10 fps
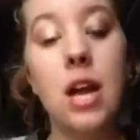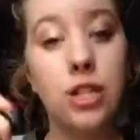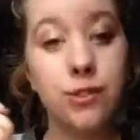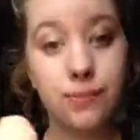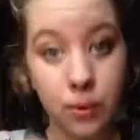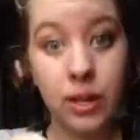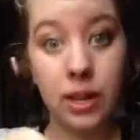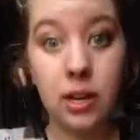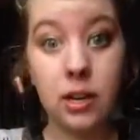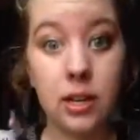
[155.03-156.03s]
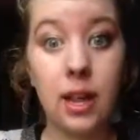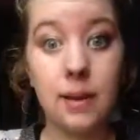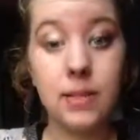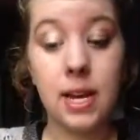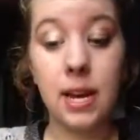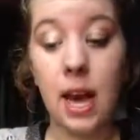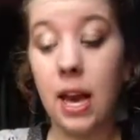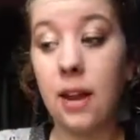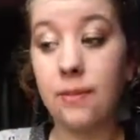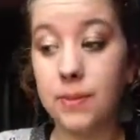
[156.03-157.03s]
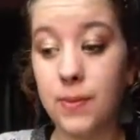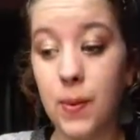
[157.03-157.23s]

it's a really good glam stick. I got it from